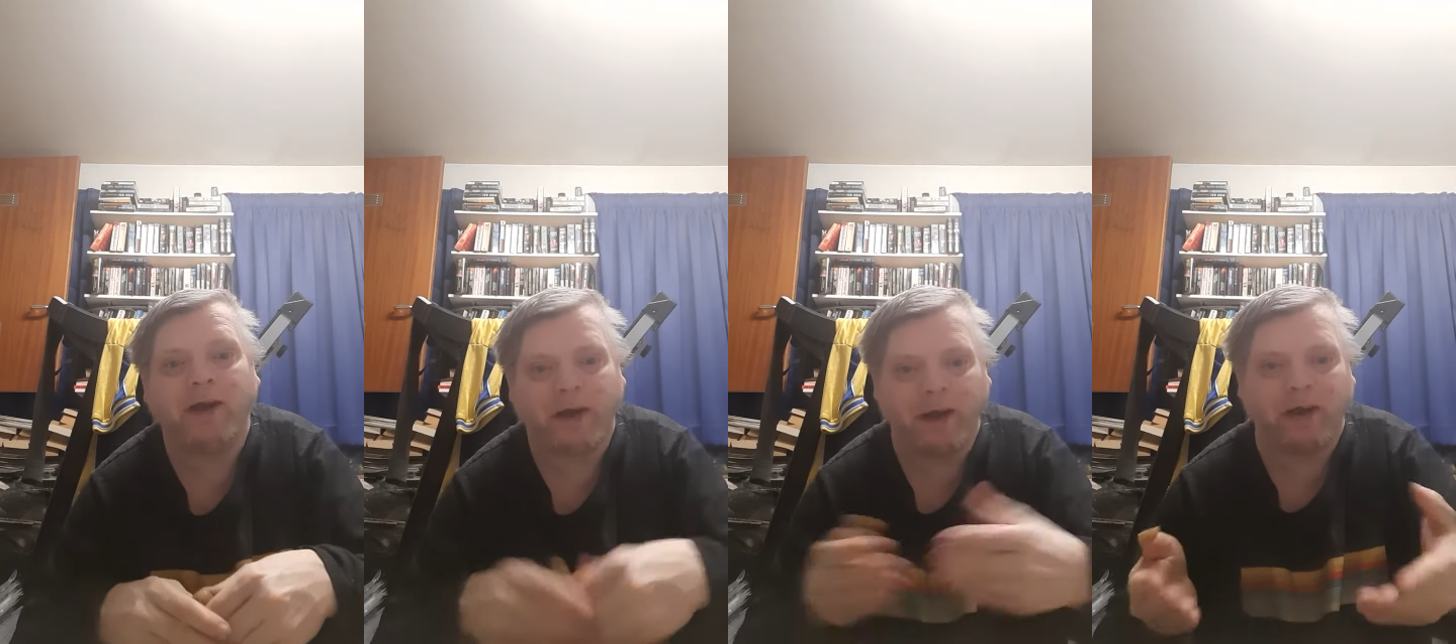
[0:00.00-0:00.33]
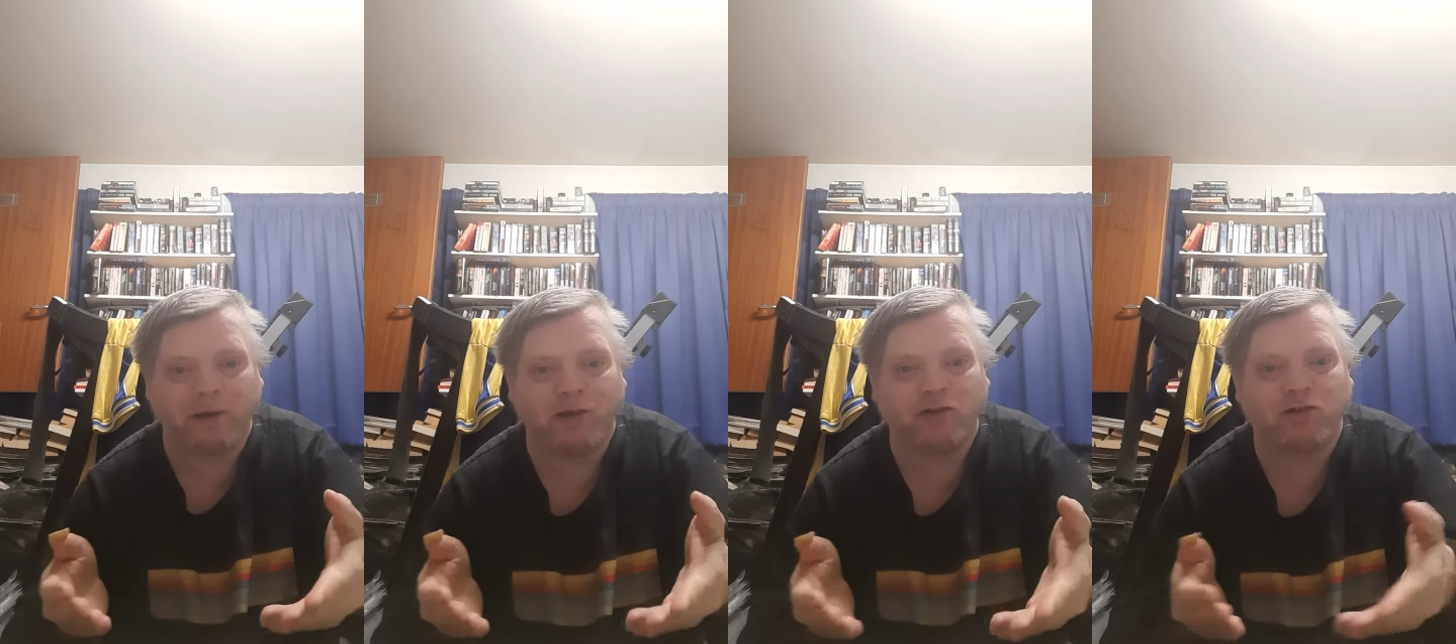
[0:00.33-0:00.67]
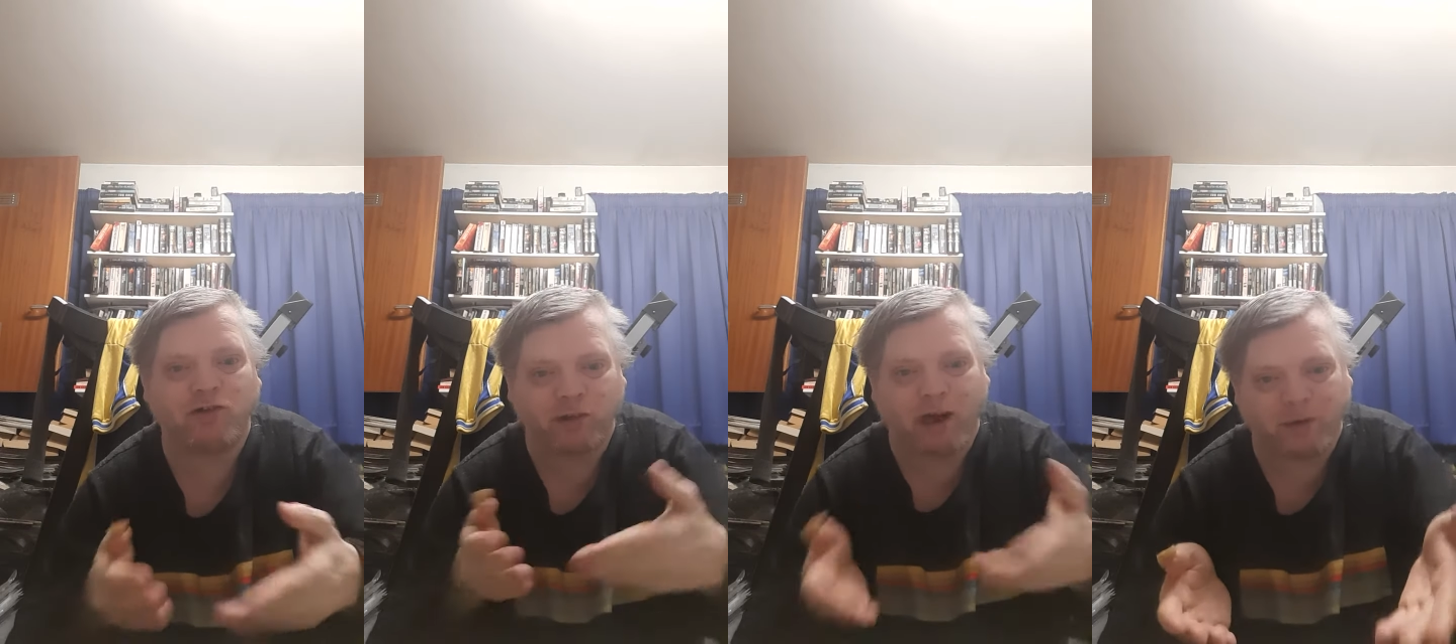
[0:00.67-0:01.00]
English
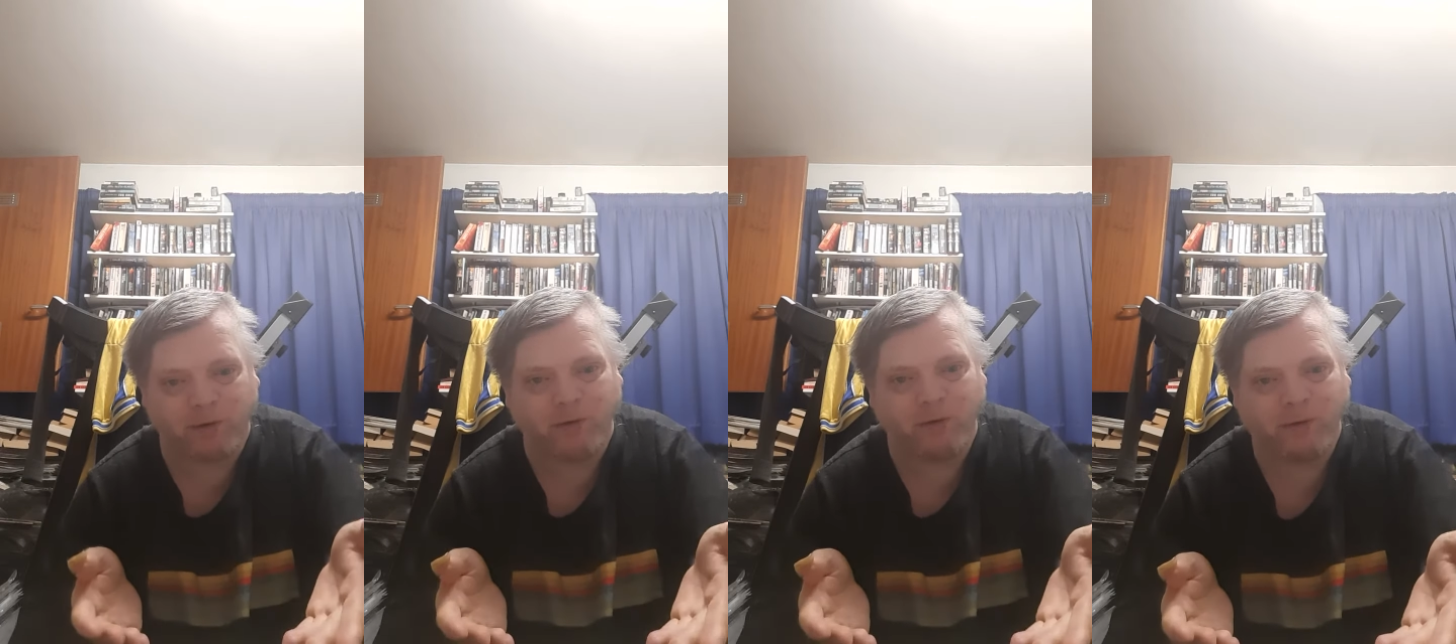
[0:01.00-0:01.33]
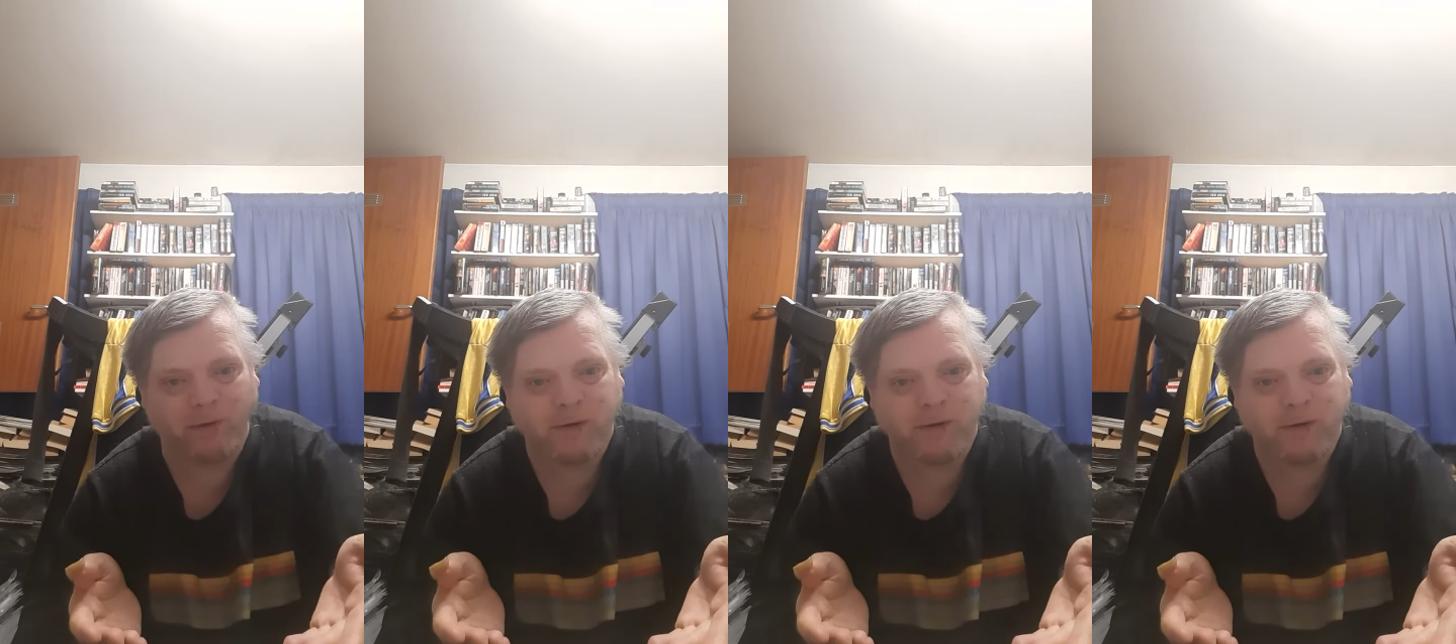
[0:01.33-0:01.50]
channel,